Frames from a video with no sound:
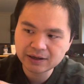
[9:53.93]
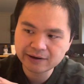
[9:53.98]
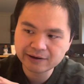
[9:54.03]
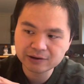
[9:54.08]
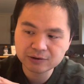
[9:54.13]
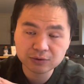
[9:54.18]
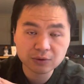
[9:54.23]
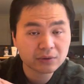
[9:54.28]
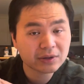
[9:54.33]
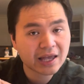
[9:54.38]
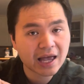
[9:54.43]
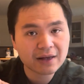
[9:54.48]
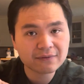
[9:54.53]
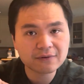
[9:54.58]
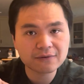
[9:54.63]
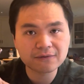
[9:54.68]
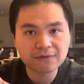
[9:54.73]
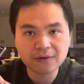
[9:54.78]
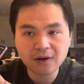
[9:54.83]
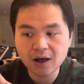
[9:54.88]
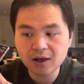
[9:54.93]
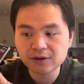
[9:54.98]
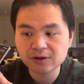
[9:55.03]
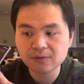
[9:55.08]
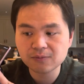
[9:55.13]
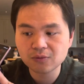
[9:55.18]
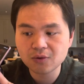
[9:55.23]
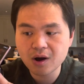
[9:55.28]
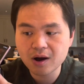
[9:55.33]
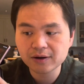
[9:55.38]
you only have a
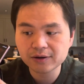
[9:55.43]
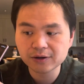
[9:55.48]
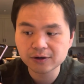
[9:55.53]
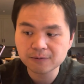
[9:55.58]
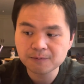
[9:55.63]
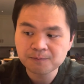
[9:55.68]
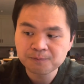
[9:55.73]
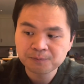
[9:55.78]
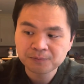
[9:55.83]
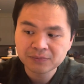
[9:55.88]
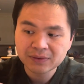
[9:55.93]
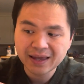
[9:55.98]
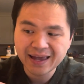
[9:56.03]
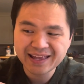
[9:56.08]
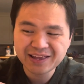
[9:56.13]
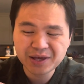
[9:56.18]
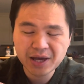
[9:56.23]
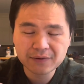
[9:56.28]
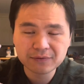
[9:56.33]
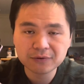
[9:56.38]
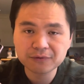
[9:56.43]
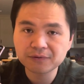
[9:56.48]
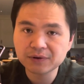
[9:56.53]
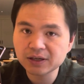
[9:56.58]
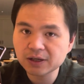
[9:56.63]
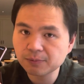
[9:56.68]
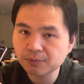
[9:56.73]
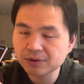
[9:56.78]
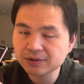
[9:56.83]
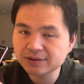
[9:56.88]
volume rocker, And you have your
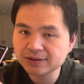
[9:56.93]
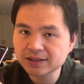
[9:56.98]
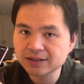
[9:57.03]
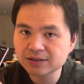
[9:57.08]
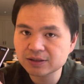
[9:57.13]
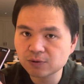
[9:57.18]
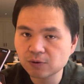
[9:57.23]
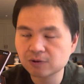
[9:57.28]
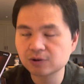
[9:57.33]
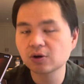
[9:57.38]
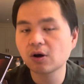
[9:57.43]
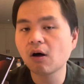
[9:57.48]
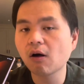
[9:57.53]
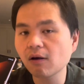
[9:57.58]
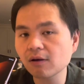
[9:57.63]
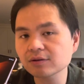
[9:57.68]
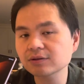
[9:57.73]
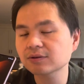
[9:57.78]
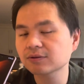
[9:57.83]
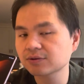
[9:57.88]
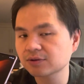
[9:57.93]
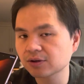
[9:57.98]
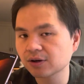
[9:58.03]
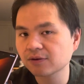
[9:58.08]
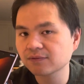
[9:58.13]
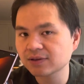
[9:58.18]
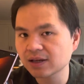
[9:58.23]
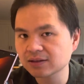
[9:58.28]
fingerprint sensor, which also serves as a